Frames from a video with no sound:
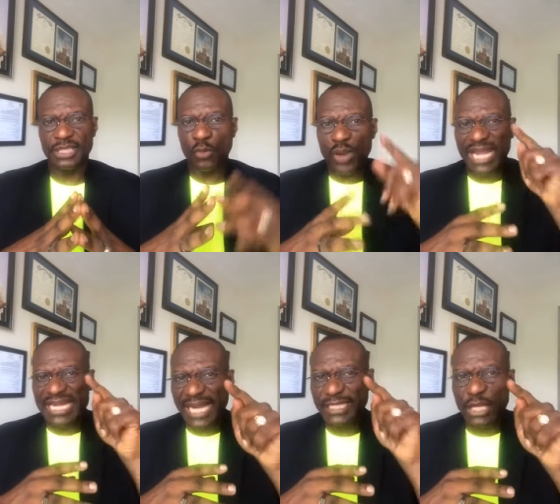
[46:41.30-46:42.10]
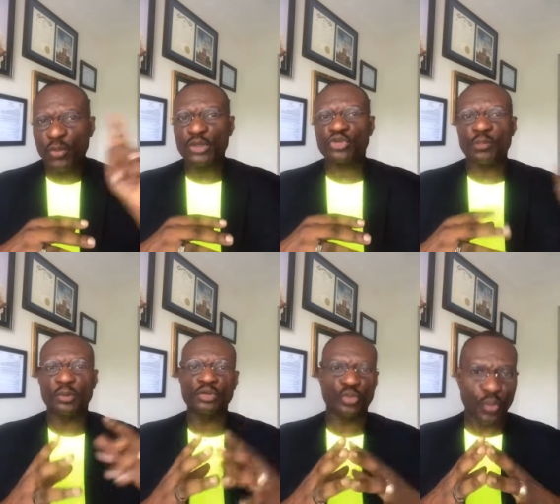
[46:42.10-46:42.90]
the way that they were
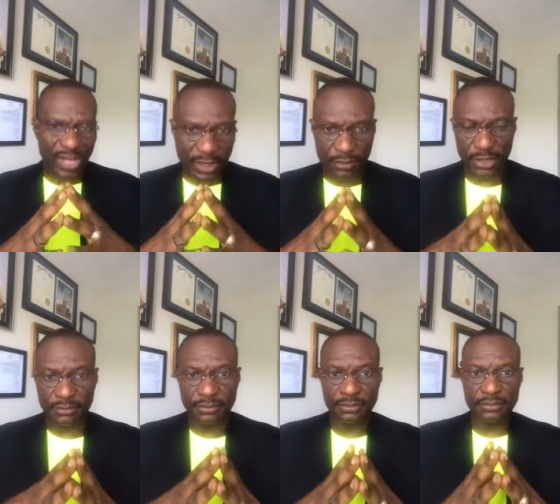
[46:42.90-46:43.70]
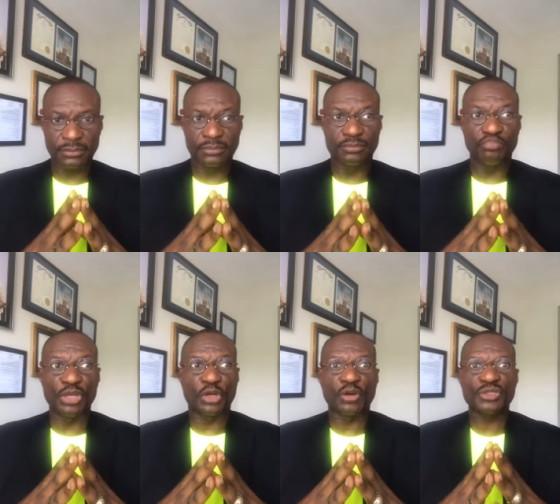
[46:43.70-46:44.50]
supposed to welcome him
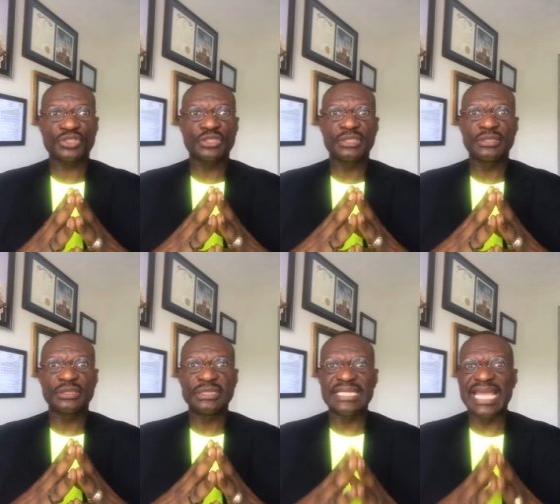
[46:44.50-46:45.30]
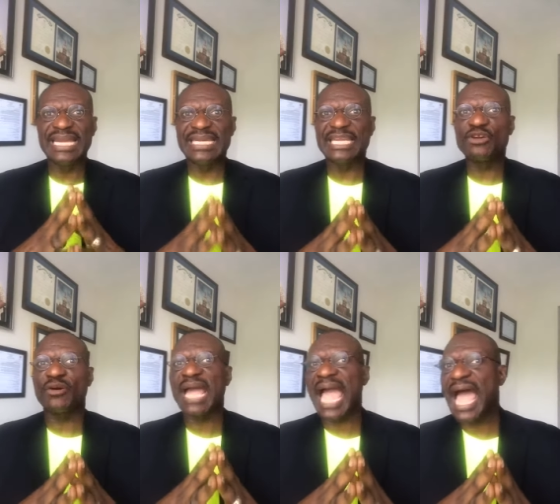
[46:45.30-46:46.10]
because they did
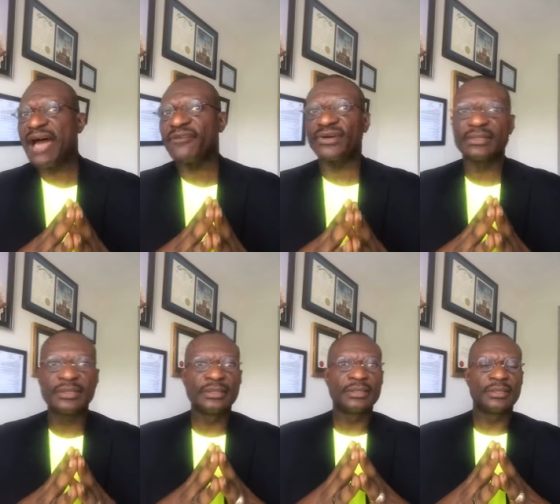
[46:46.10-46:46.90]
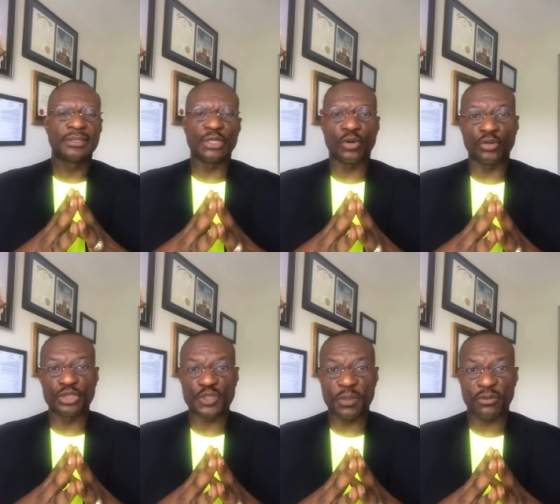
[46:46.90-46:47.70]
not have the
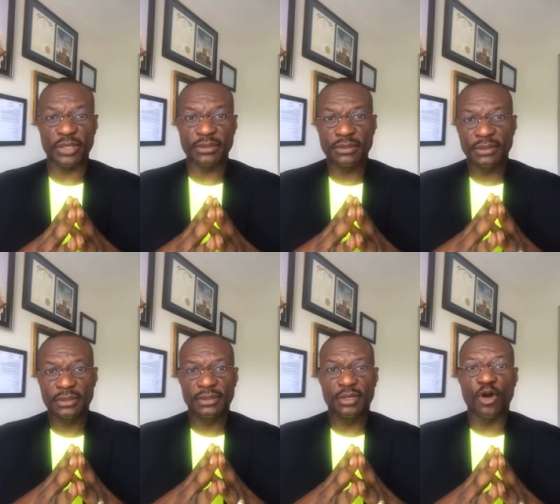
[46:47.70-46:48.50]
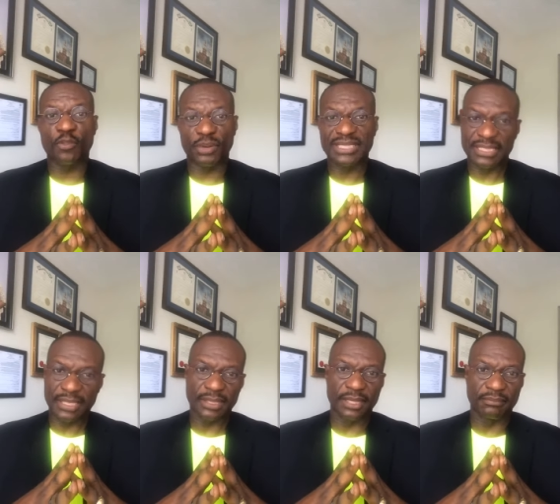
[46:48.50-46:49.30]
Holy Spirit
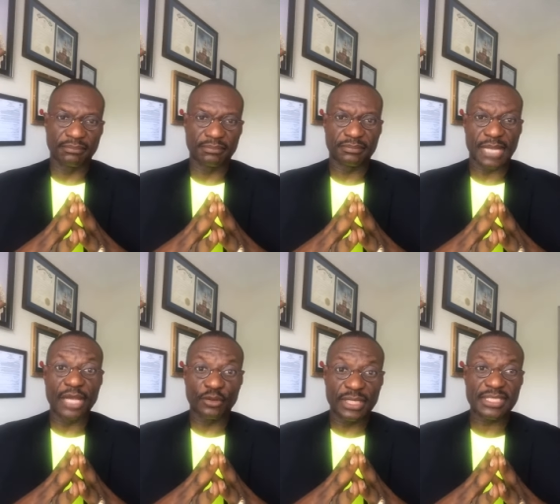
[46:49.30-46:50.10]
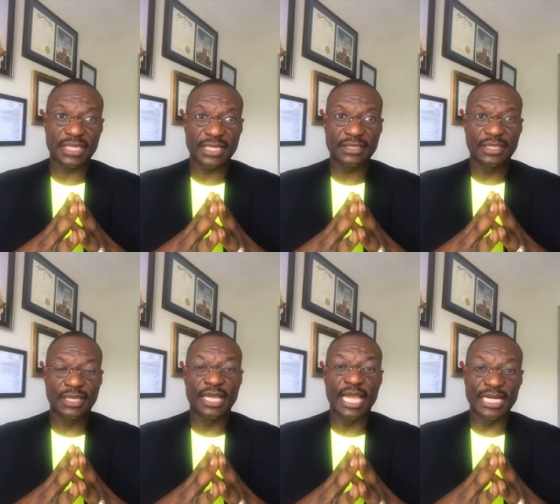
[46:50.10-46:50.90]
operating in them. Are you listening?
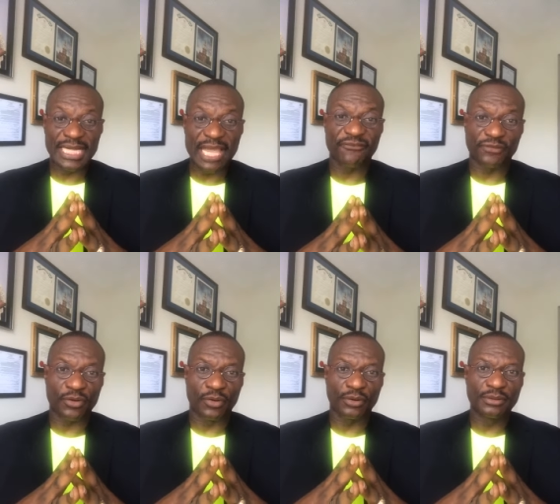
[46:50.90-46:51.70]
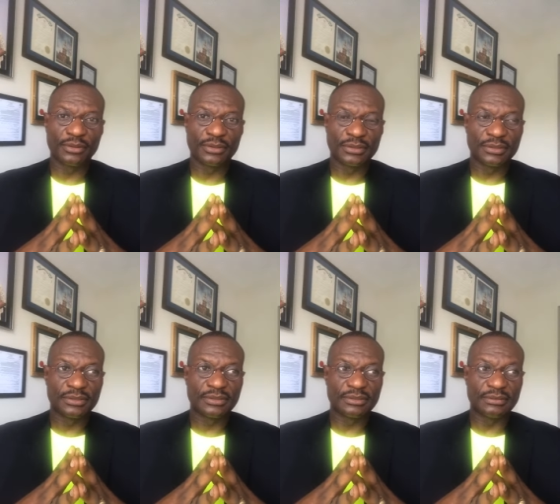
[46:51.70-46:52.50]
And therefore,
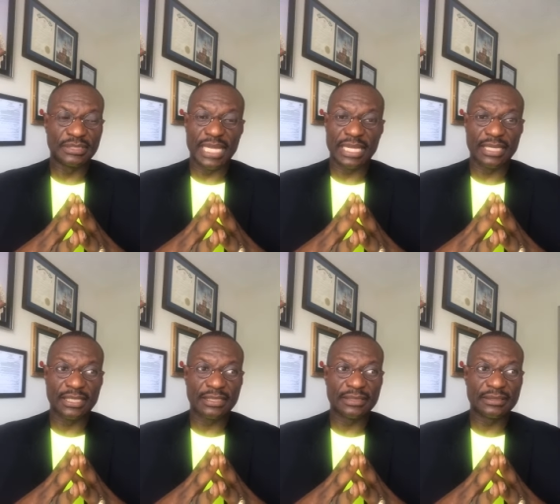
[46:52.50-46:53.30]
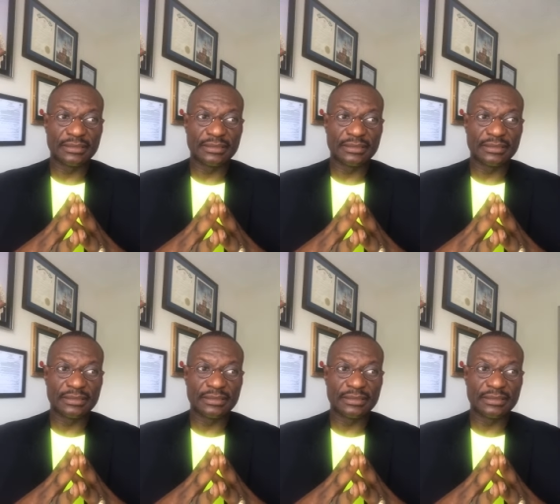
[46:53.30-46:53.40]
they